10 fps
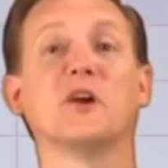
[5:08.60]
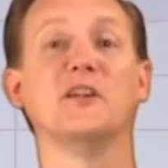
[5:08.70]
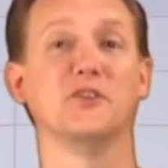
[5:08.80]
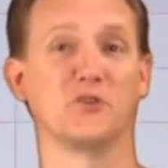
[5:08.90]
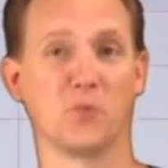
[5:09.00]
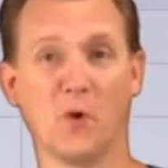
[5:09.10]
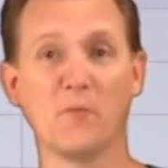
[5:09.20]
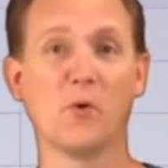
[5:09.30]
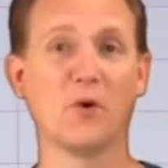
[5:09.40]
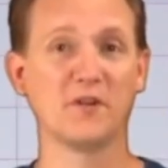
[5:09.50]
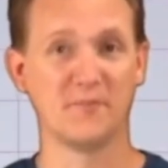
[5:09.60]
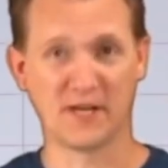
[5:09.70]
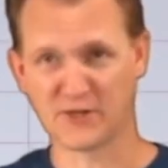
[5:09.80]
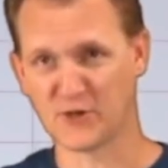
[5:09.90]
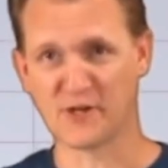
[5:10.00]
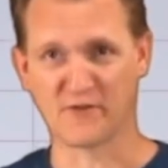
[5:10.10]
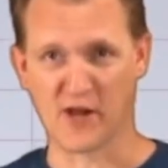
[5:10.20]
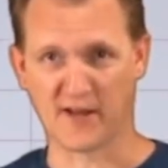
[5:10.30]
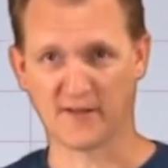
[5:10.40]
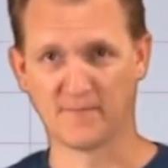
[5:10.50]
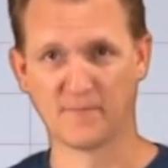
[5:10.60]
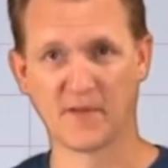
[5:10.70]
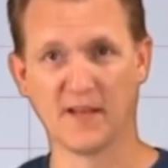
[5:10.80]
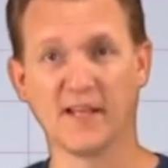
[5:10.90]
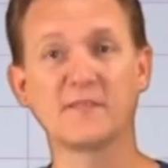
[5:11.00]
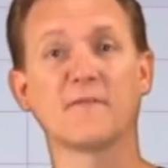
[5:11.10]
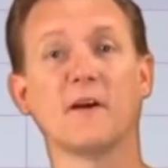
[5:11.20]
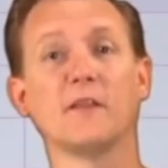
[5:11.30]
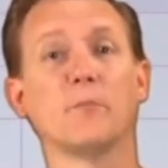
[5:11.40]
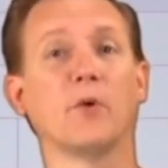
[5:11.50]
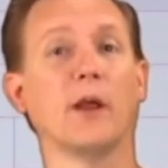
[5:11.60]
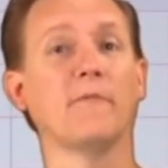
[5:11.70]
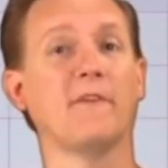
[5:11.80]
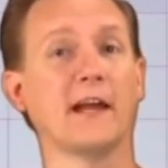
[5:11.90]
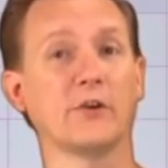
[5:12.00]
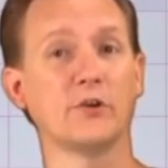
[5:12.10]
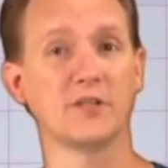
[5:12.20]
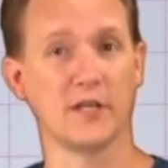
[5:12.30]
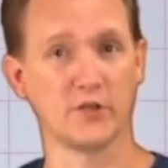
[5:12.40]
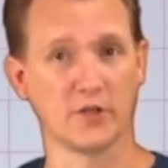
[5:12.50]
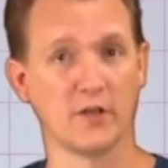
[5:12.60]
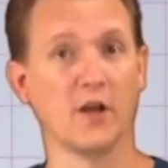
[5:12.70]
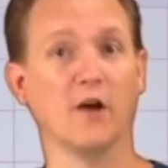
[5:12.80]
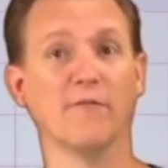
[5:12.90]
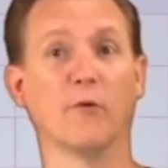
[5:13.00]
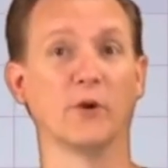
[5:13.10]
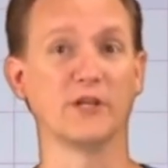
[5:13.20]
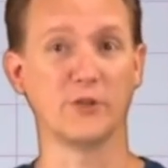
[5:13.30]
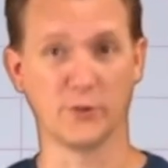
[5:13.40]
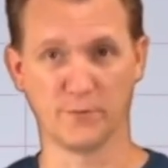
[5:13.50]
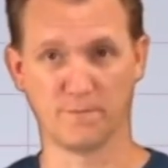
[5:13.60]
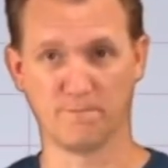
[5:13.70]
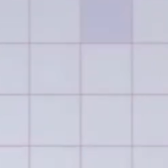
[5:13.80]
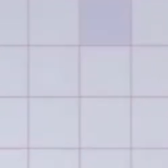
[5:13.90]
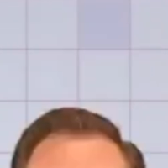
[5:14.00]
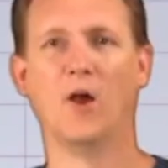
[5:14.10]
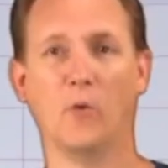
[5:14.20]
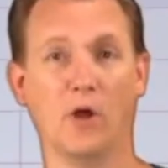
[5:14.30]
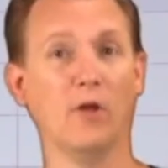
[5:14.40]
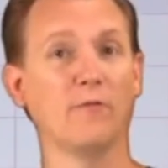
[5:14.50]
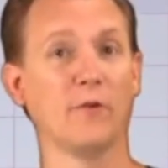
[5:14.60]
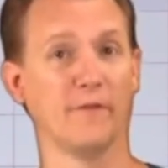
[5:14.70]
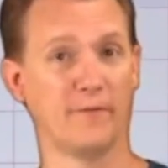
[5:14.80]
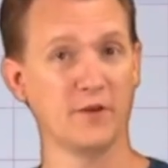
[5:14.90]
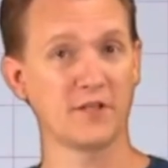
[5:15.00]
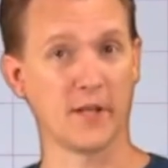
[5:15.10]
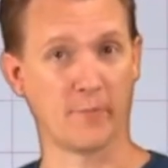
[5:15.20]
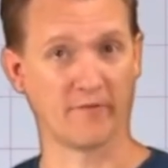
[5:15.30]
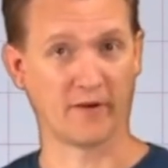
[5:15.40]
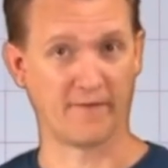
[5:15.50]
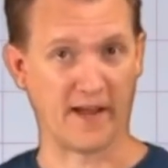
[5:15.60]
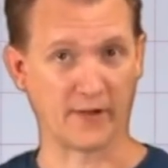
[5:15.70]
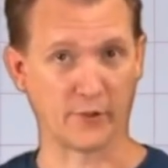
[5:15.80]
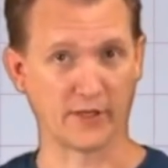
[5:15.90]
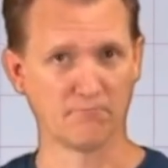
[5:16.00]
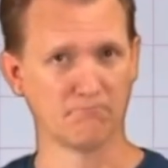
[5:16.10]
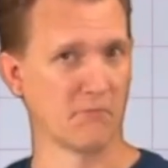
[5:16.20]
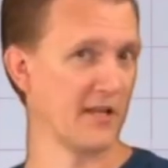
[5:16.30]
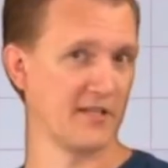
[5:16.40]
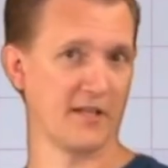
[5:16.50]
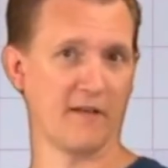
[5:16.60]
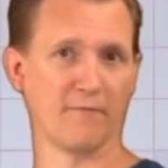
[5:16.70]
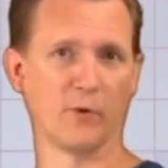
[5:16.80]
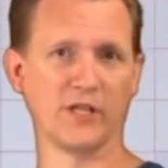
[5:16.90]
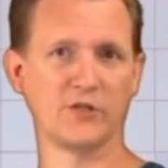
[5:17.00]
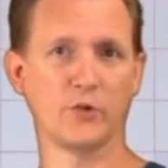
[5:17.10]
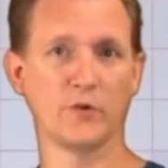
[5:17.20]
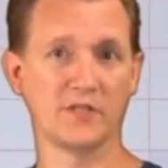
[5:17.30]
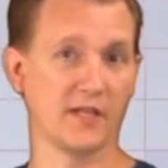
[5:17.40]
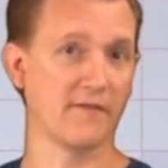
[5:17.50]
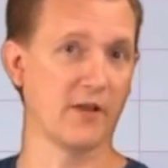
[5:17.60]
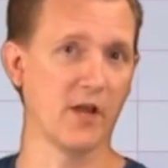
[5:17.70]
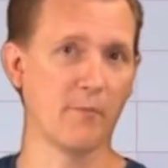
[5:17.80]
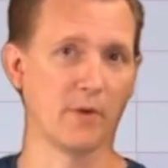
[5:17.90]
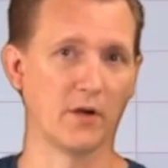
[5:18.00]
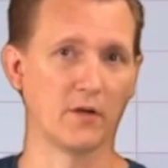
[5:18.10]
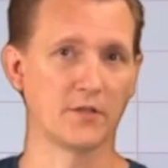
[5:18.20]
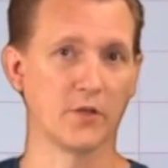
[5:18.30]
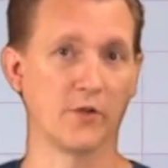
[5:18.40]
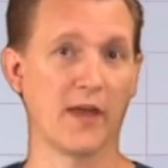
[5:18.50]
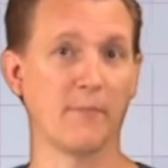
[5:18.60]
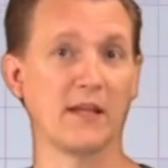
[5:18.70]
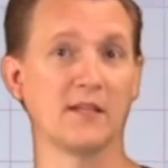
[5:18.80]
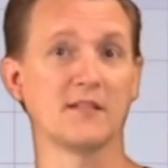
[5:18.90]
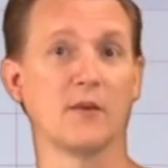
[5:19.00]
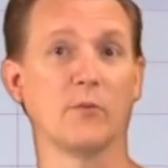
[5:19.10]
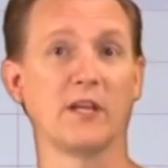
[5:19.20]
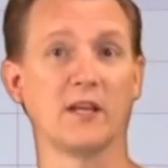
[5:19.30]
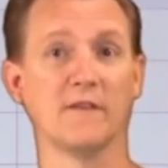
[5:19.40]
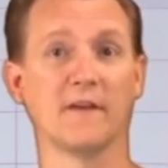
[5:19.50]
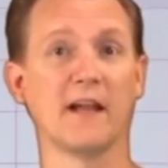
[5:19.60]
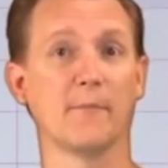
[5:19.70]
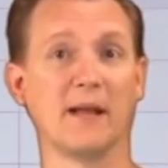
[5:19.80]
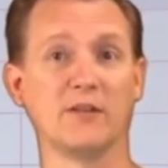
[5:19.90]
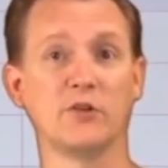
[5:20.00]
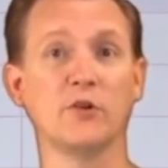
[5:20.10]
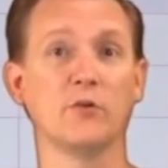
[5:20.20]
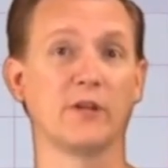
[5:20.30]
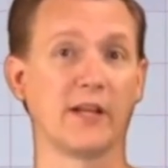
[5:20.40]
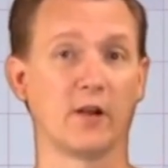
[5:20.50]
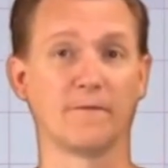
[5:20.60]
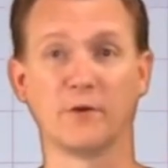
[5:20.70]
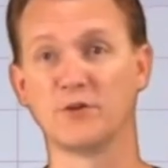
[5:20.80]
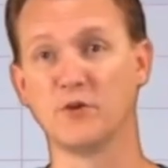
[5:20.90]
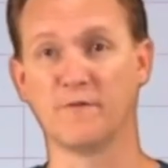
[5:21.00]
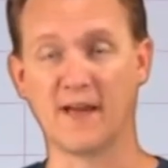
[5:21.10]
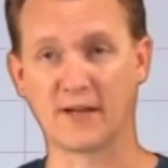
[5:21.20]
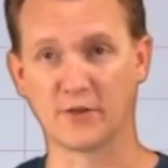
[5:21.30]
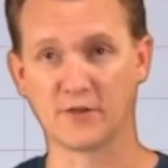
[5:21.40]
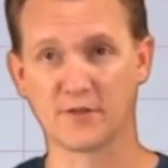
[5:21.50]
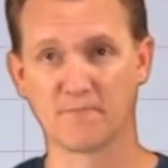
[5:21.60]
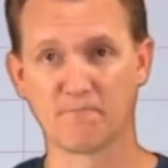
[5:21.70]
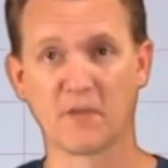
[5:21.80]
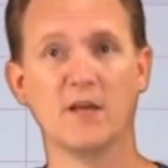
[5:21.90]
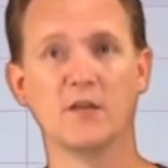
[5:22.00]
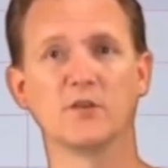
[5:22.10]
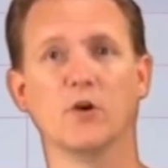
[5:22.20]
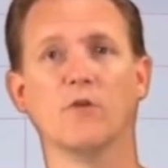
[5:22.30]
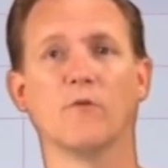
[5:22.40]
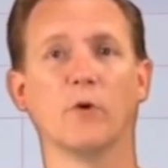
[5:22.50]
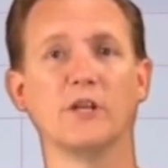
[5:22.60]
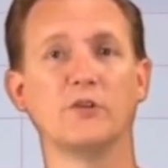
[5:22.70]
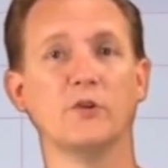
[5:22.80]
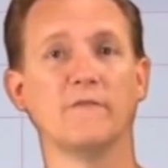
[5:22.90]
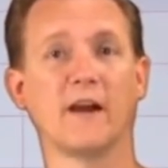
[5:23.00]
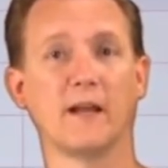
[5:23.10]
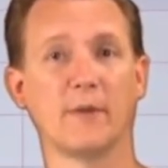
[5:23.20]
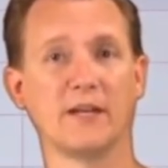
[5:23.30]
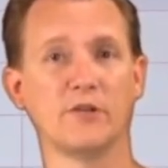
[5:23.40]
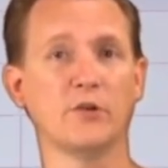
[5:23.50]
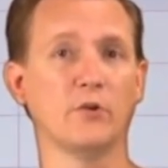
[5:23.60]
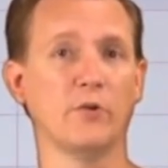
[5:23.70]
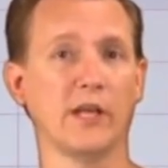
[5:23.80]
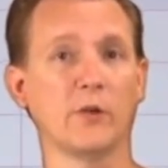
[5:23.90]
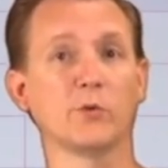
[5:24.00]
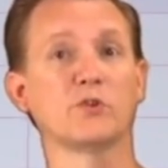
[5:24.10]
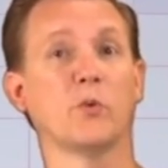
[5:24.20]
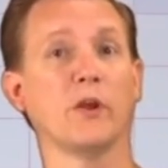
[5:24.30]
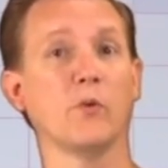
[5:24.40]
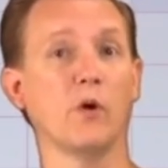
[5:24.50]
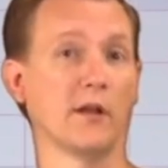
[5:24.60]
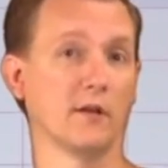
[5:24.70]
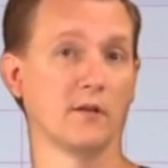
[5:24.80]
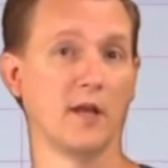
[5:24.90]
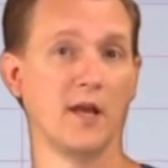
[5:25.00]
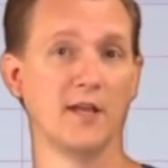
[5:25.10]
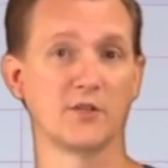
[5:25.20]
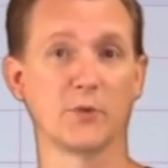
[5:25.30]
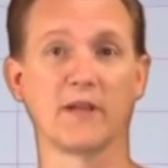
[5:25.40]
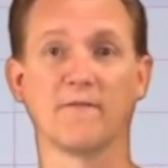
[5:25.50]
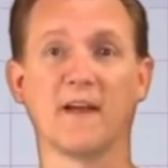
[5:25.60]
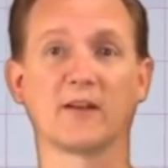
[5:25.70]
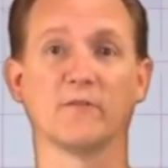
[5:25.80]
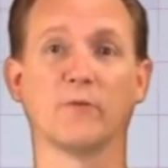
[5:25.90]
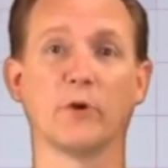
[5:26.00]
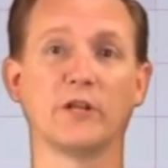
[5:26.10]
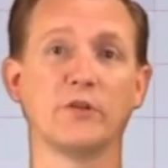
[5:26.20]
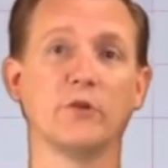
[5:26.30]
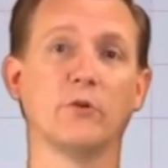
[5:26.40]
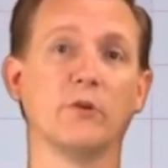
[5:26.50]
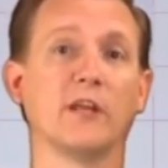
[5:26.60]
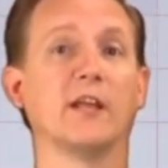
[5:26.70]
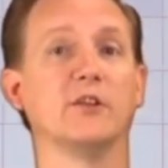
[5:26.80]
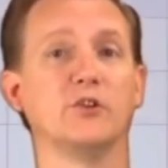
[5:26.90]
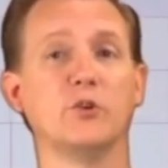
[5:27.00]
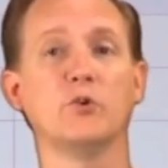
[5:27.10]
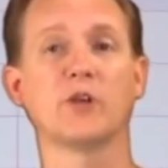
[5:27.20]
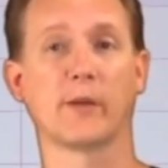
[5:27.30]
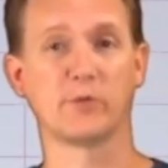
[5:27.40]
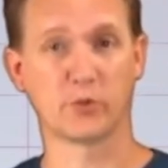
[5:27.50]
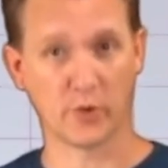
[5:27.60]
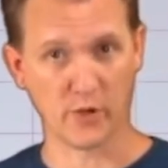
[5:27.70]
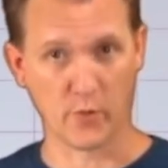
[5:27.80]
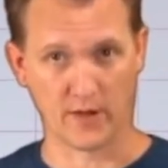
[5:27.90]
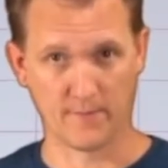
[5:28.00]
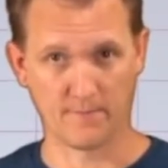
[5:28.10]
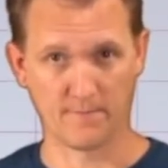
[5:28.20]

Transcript: try just one more to make sure you've got it. Let's find the prime factorization of 42. Well, for the first step of our factoring, I see that 42 is an even number, so that means that we can divide it by 2 to get our first two factors. So 42 divided by 2 equals 21. So we can factor 42 into 2 times 21.